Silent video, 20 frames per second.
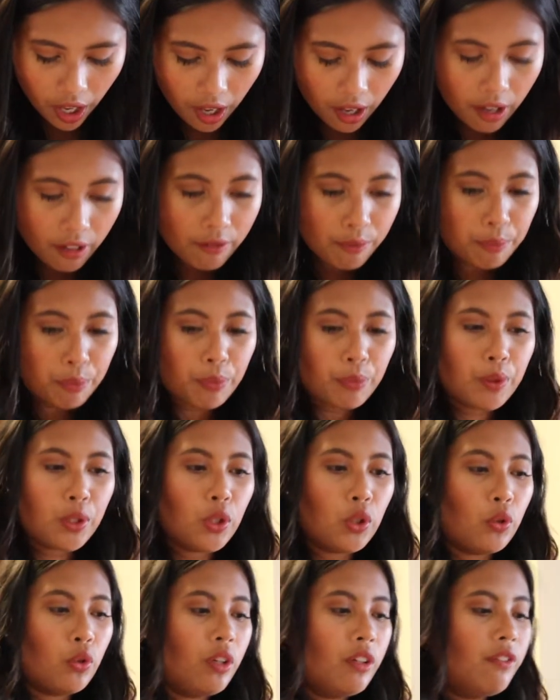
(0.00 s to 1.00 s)
of
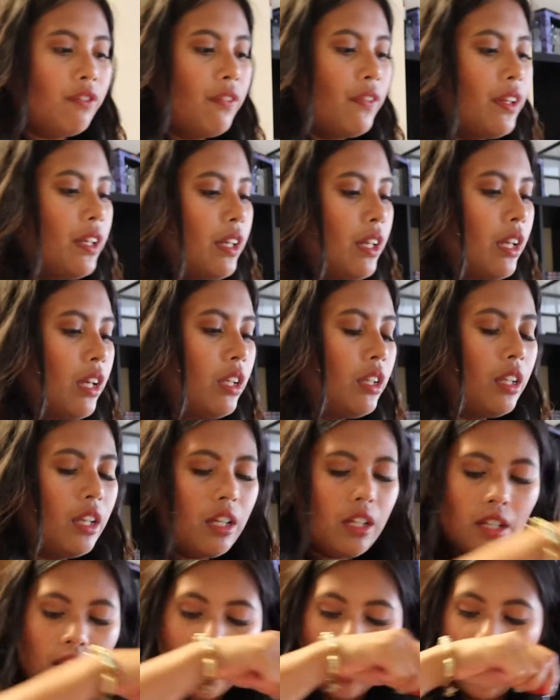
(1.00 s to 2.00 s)
pure
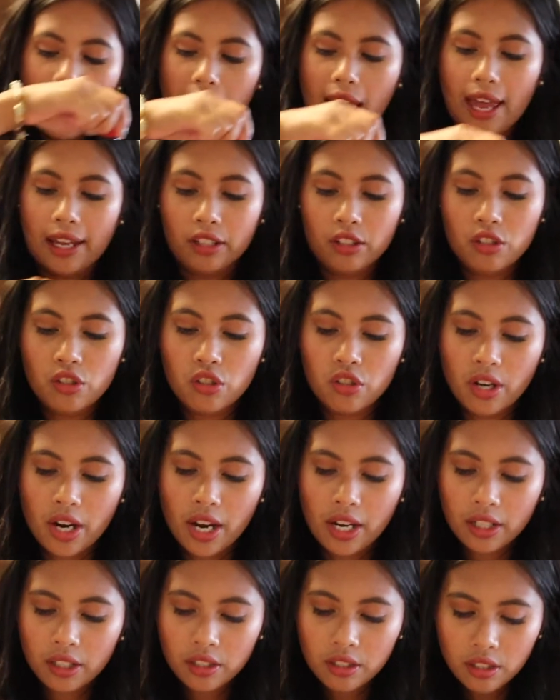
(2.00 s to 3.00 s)
vanilla
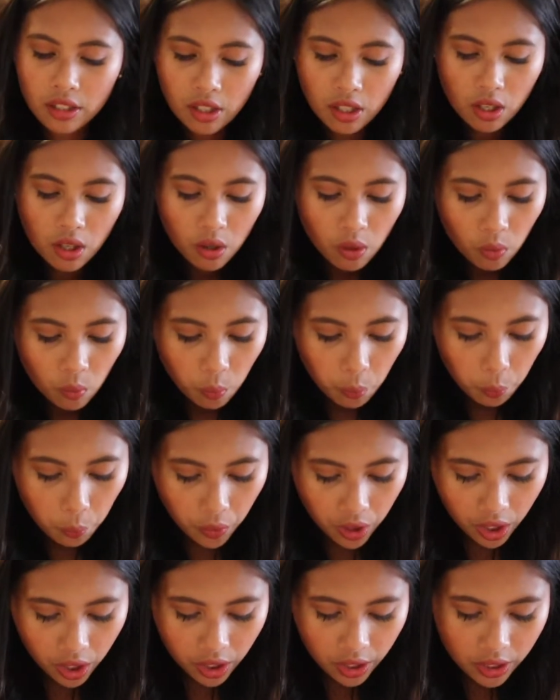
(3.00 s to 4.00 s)
extract.
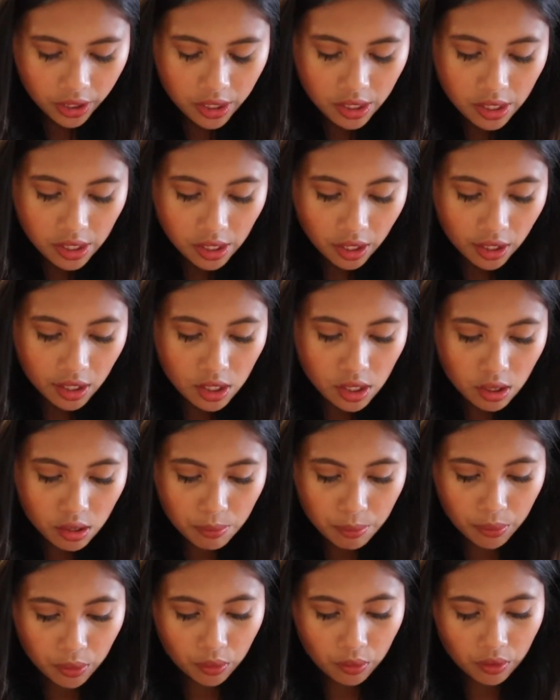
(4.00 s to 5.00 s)
1
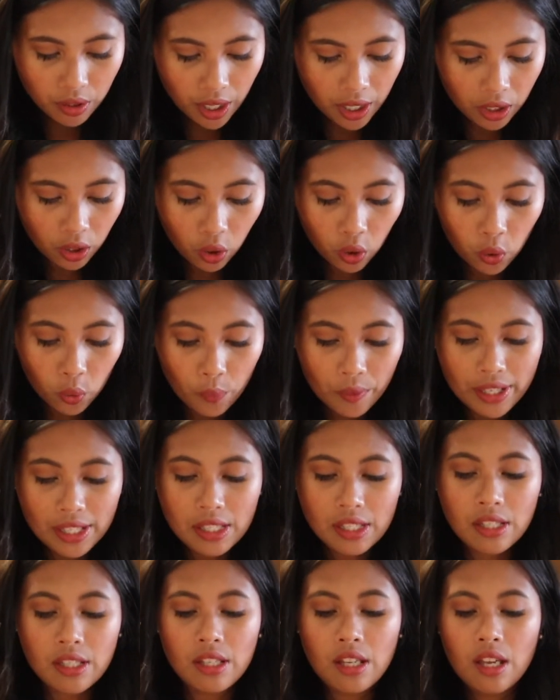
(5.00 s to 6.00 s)
teaspoon. I
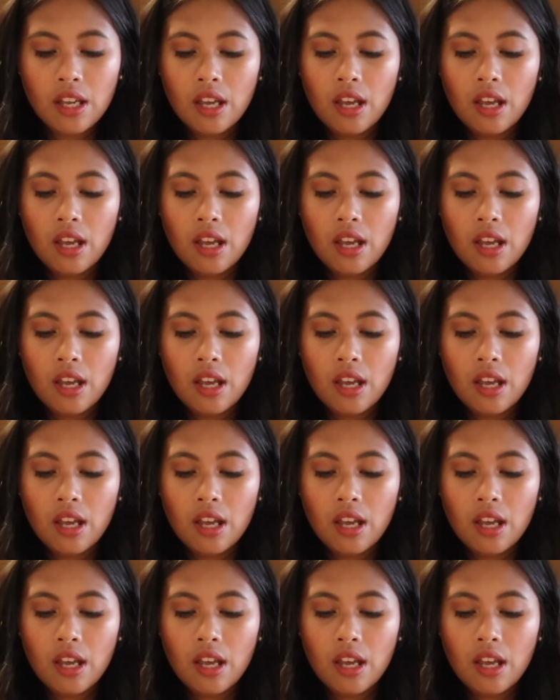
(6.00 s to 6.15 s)
always